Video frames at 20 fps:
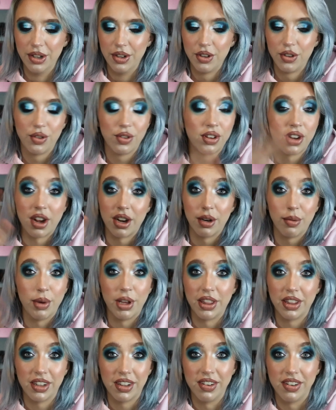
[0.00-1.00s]
she's talking
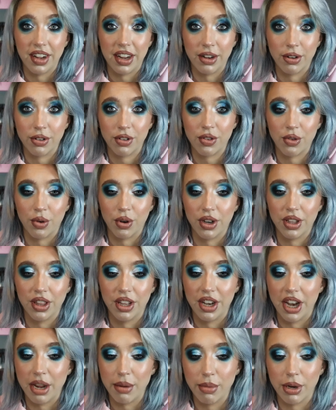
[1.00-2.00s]
about the Container Store and the
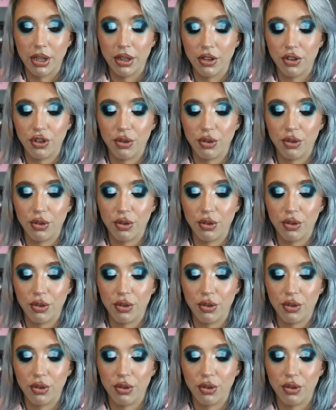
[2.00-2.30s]
nightmare that